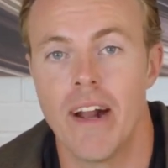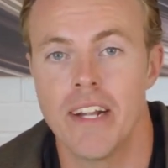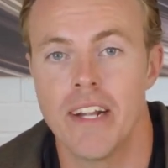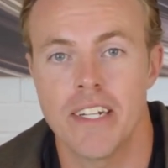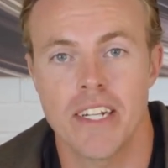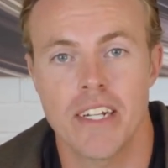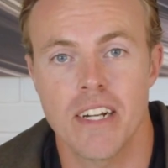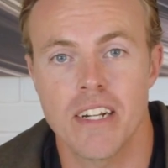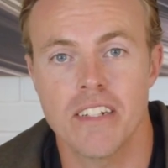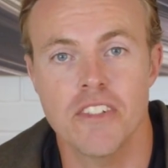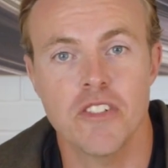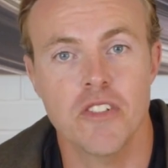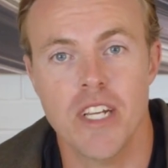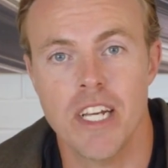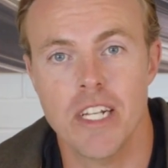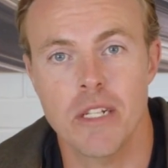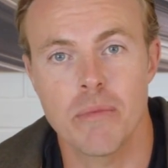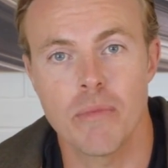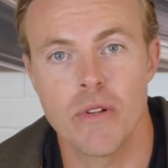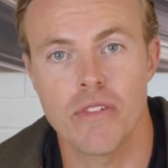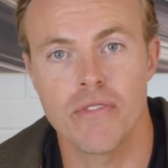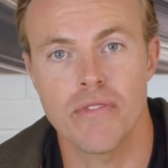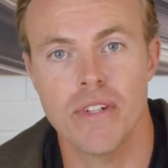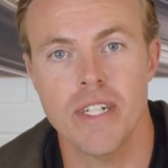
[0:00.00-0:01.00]
And they're
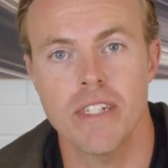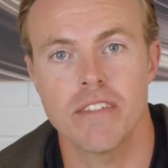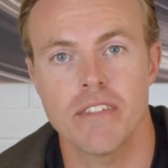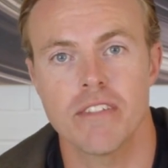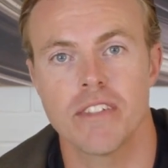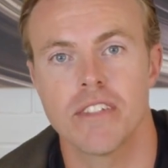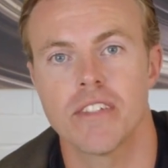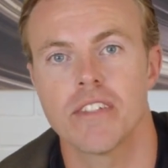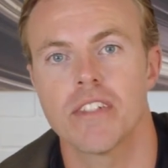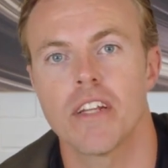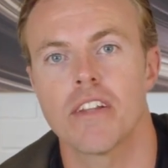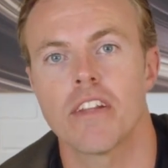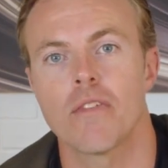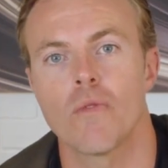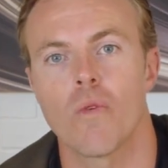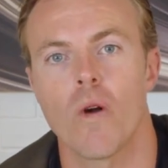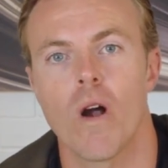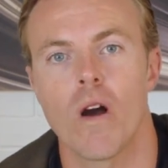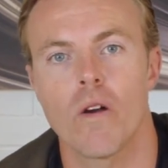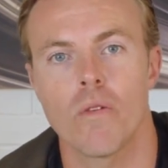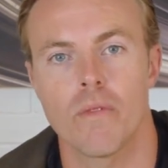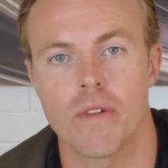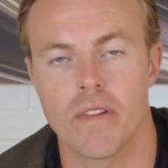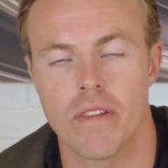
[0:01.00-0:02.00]
understandable fears. There's nothing
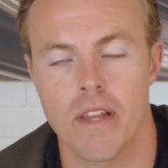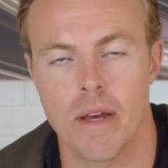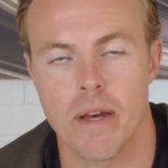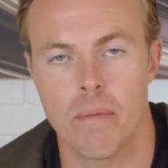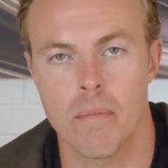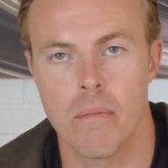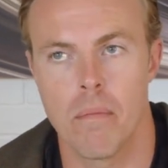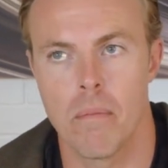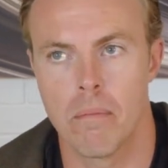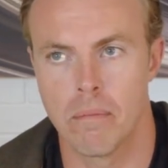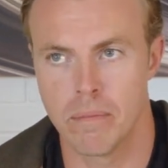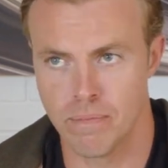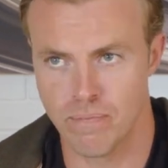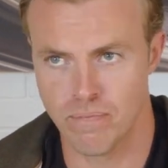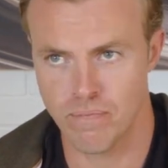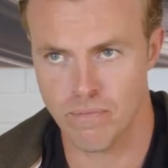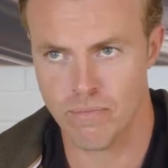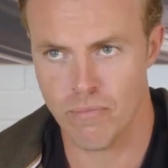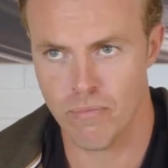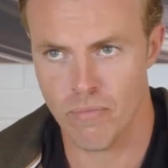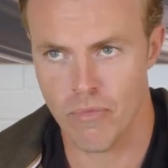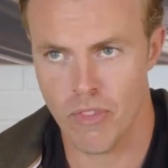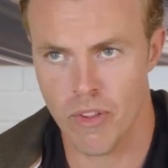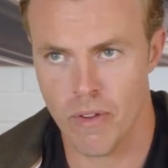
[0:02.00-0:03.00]
wrong with them.
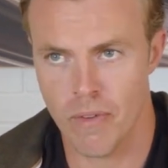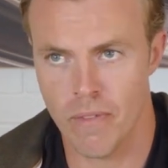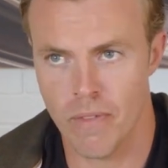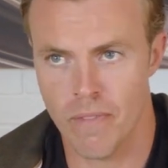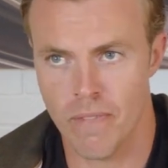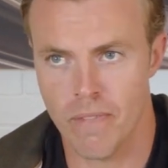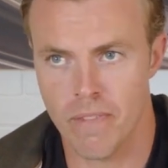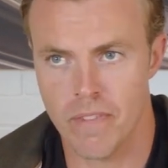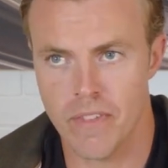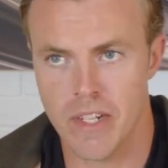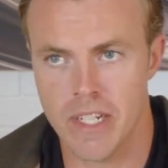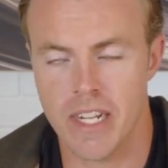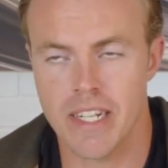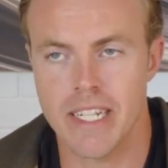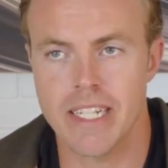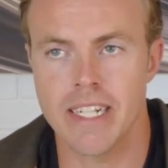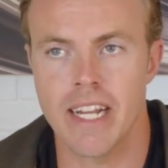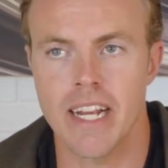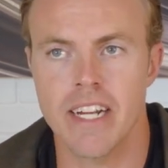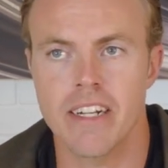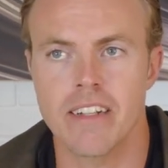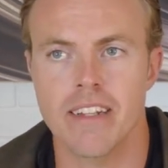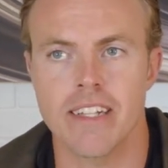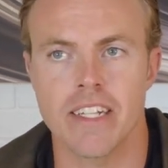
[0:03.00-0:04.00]
They're not
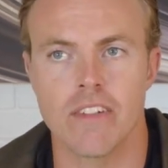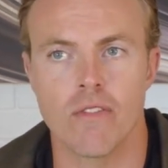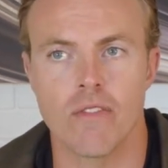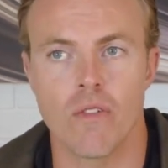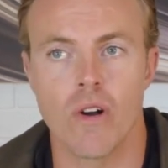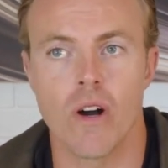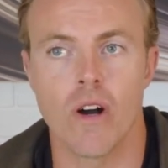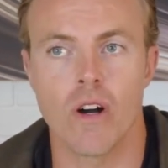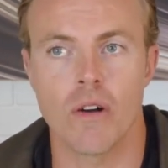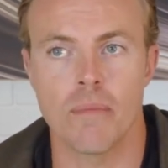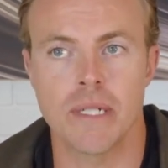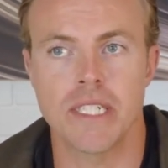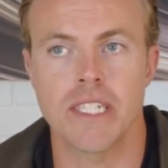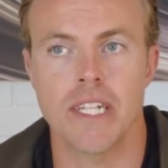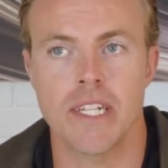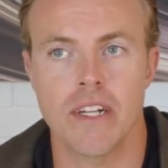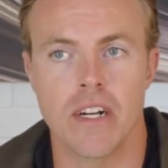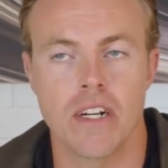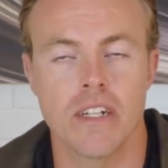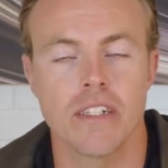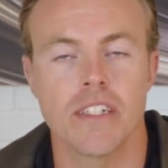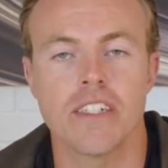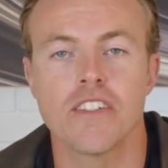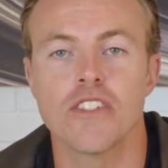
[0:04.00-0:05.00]
inherently wrong, but
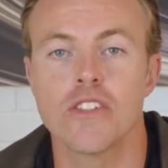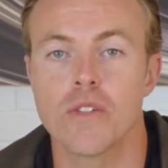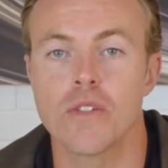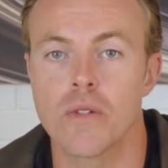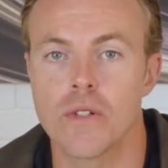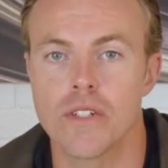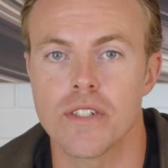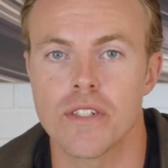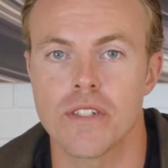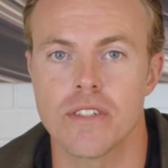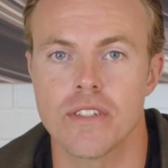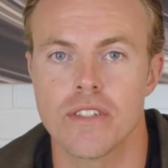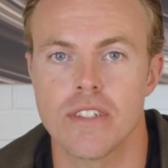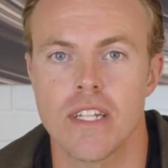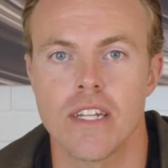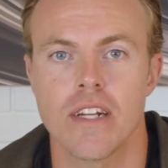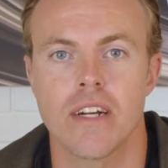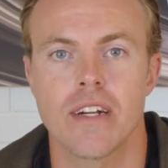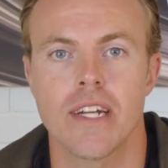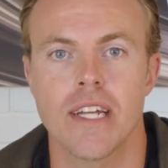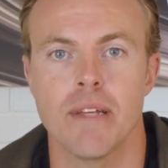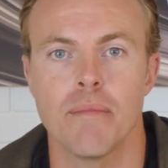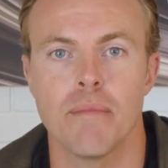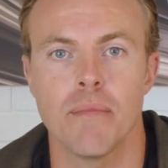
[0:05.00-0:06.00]
they are distortions. They
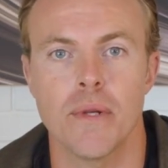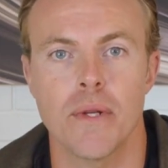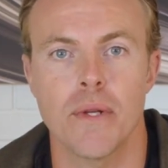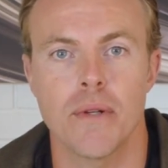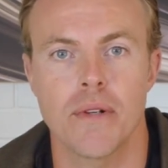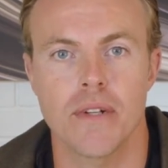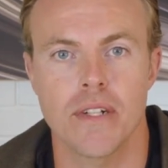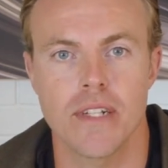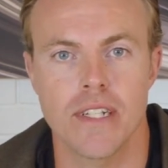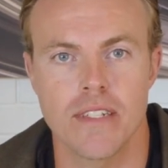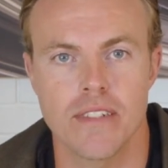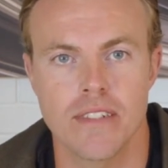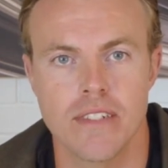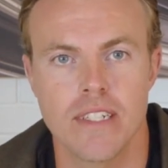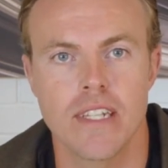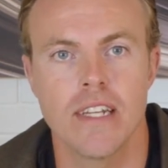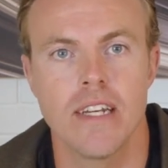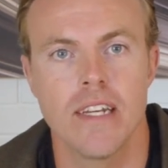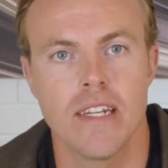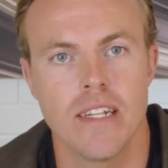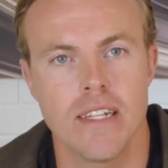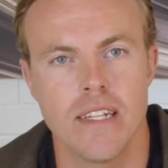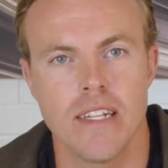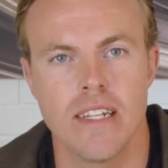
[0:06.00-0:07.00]
are impurities
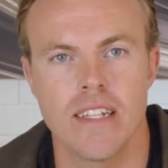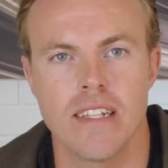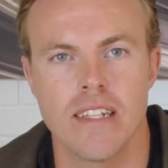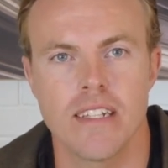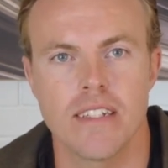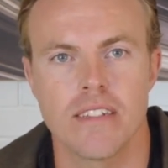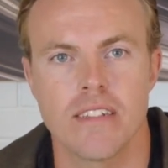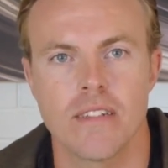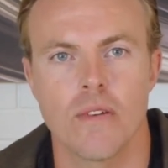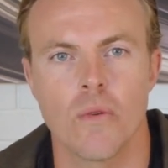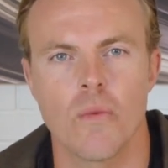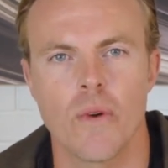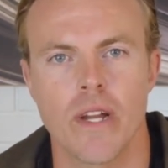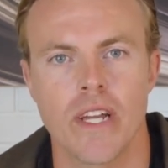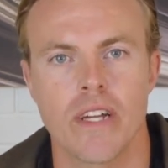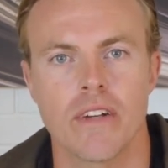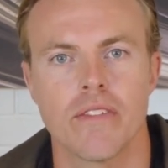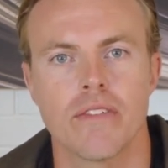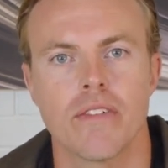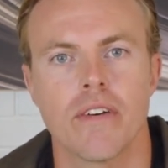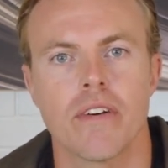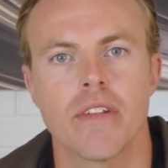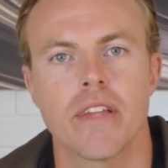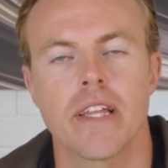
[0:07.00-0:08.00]
in this way
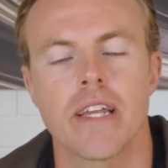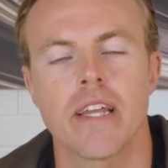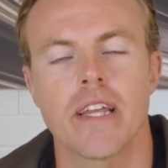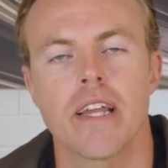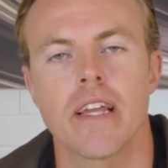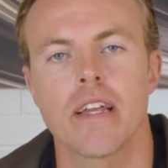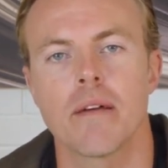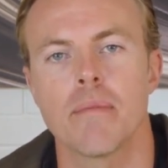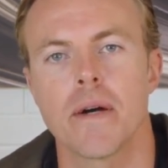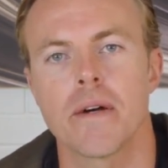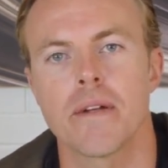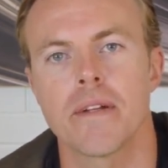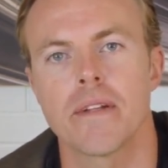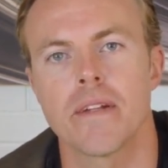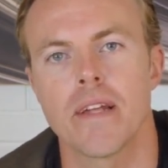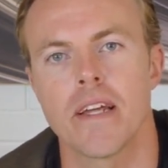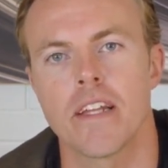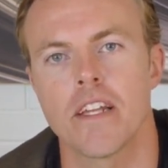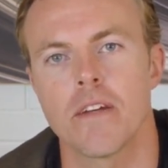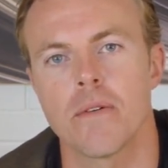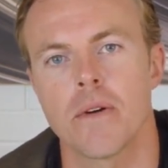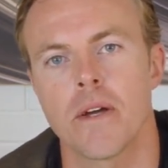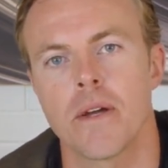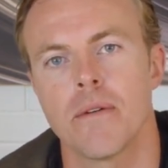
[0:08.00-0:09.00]
of thinking about it
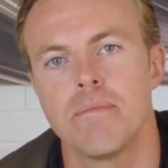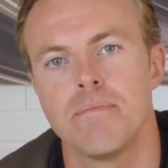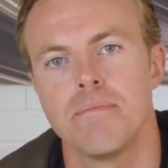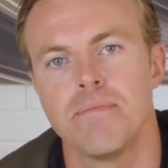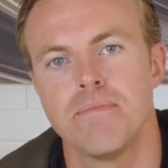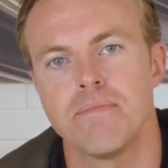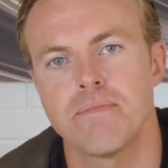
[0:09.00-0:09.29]
anyway.